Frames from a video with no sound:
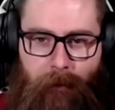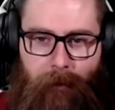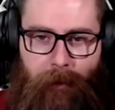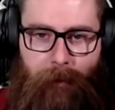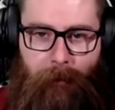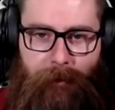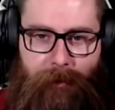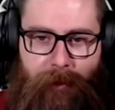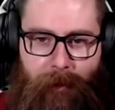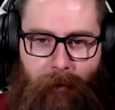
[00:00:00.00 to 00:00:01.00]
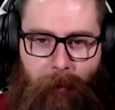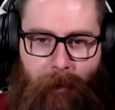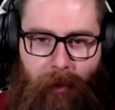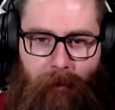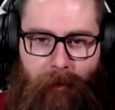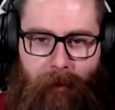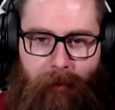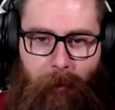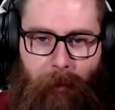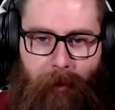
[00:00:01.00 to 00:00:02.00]
Then we'll just queue up all our
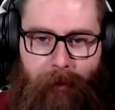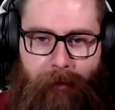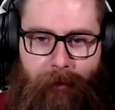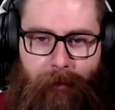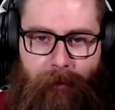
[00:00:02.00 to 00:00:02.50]
limit bursts.